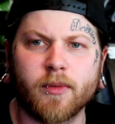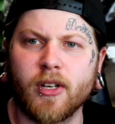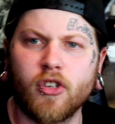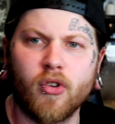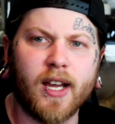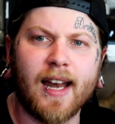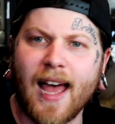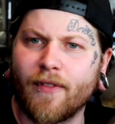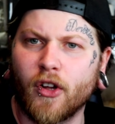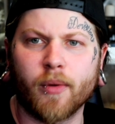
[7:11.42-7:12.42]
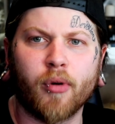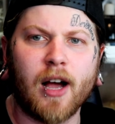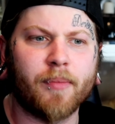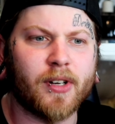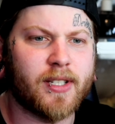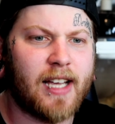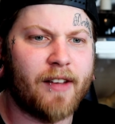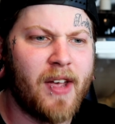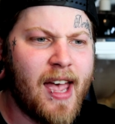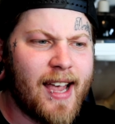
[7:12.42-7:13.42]
he's been doing it, have all the proper
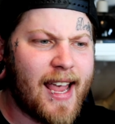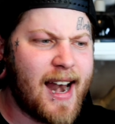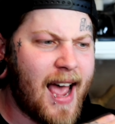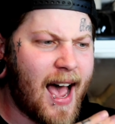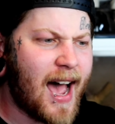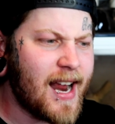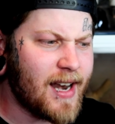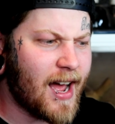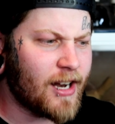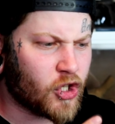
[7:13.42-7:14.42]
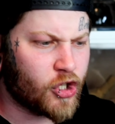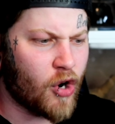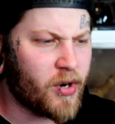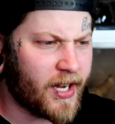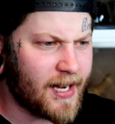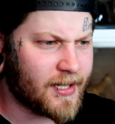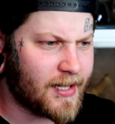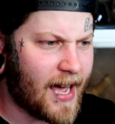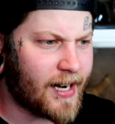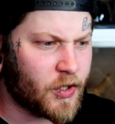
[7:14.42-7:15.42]
stuff, can I not
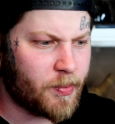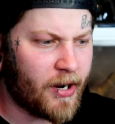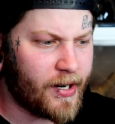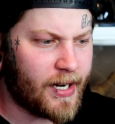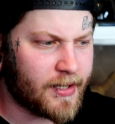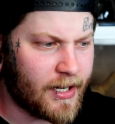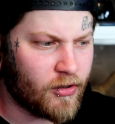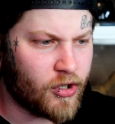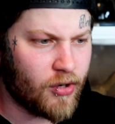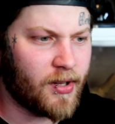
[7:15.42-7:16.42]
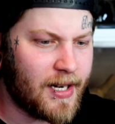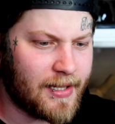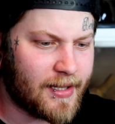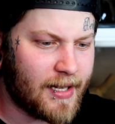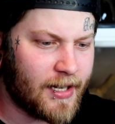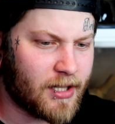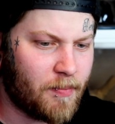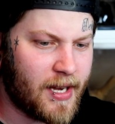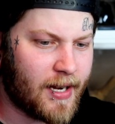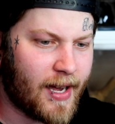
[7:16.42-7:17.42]
showcase that experience and do these
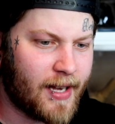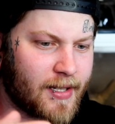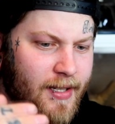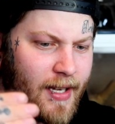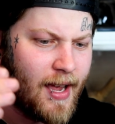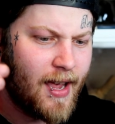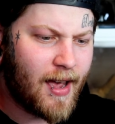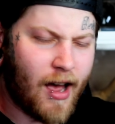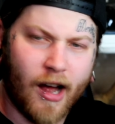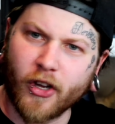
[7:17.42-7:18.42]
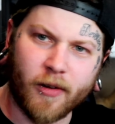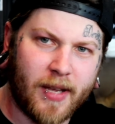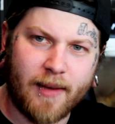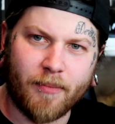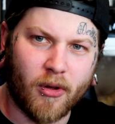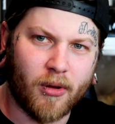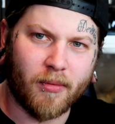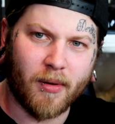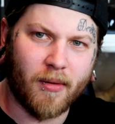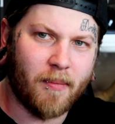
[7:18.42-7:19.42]
things because other
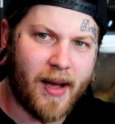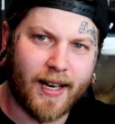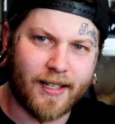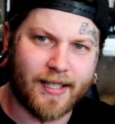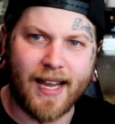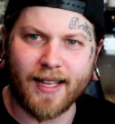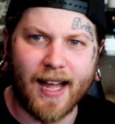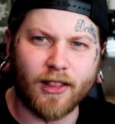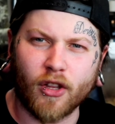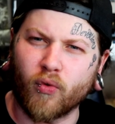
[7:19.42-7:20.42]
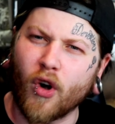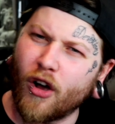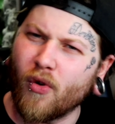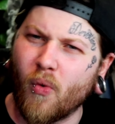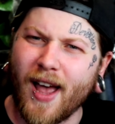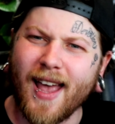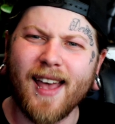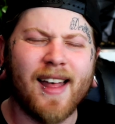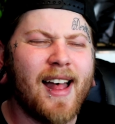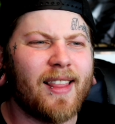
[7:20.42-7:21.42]
people might take that the wrong way?